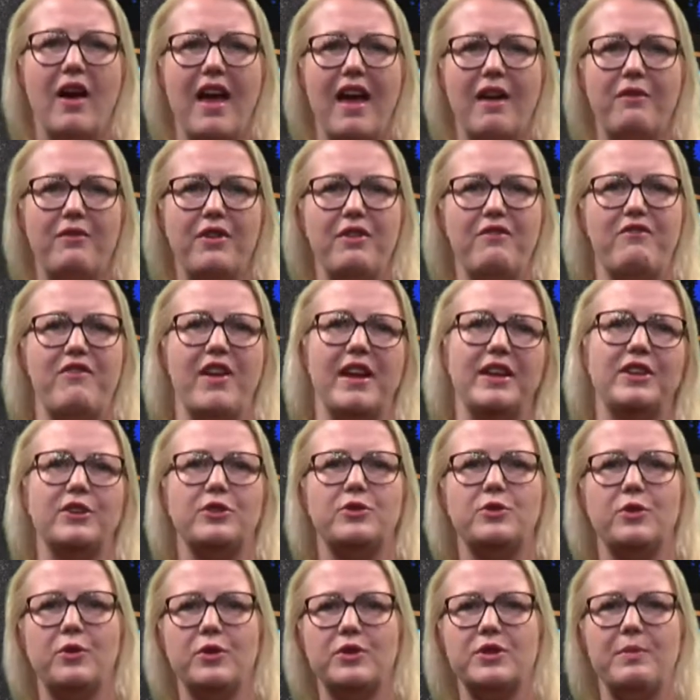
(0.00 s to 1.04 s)
Every vendor
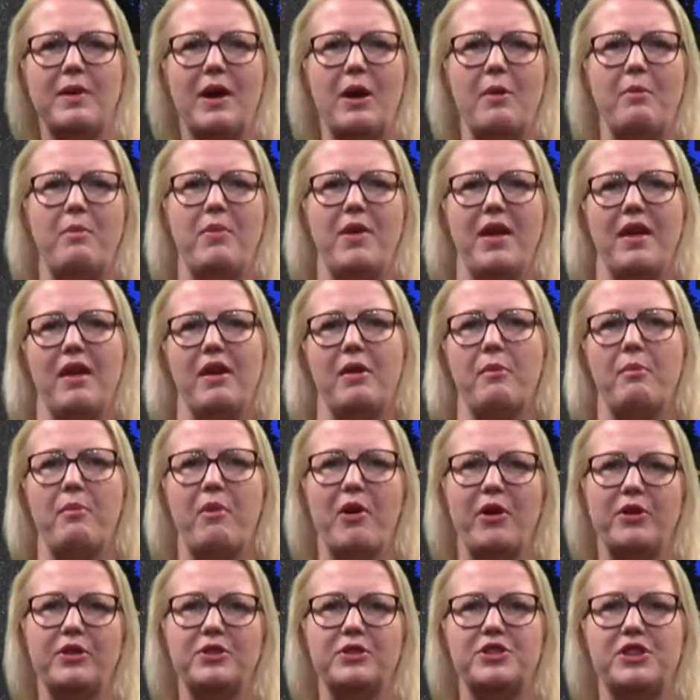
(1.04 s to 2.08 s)
talks about being a
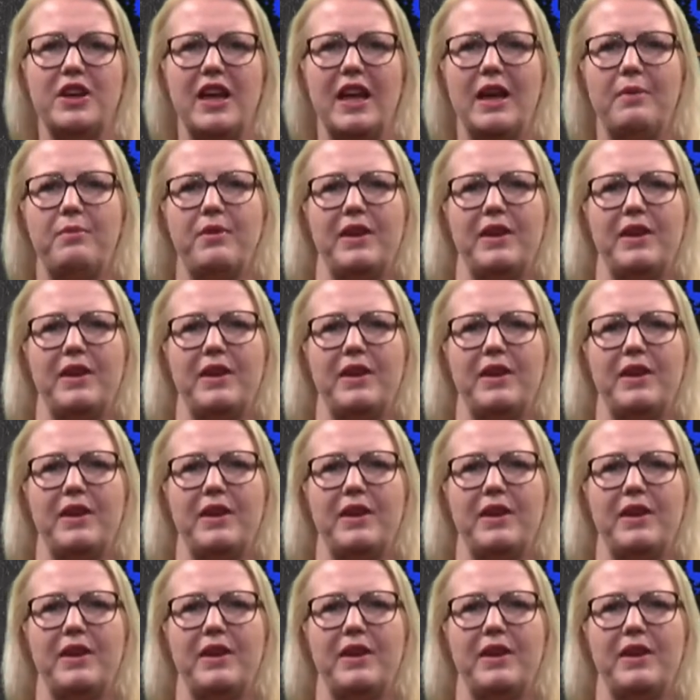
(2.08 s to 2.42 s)
partnership